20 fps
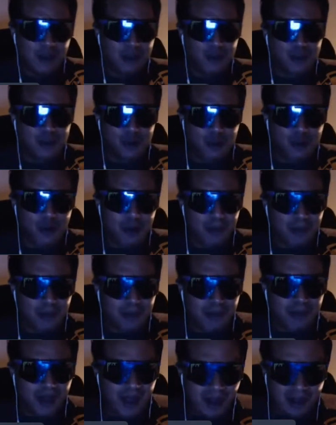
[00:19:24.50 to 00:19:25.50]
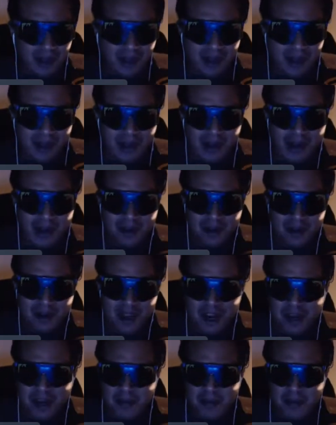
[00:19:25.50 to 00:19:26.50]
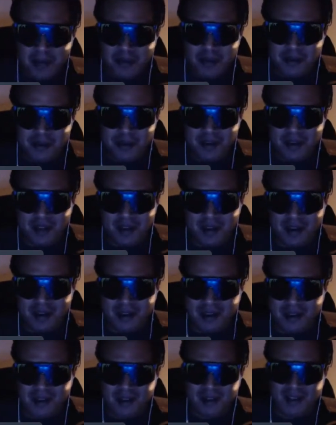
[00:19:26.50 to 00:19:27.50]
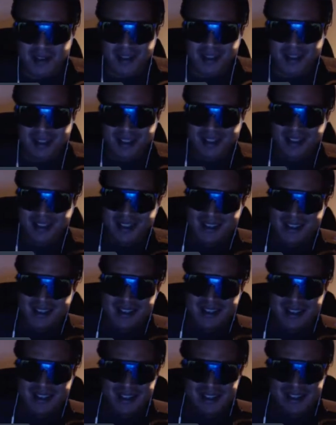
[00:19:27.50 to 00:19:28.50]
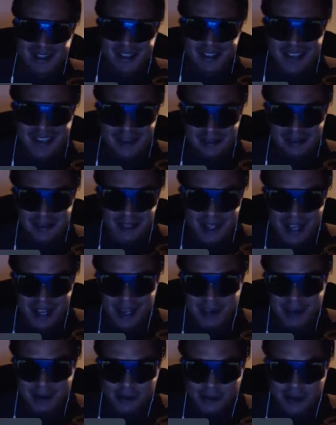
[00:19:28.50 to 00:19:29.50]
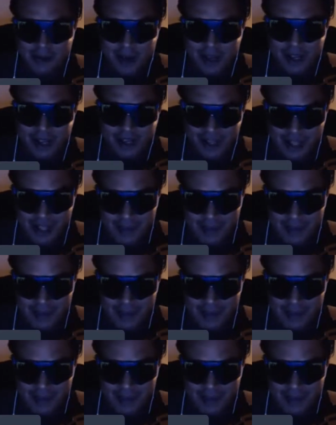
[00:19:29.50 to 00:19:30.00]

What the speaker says: Joey Manella. I don't care about those guys. Give me Daniel Bryan.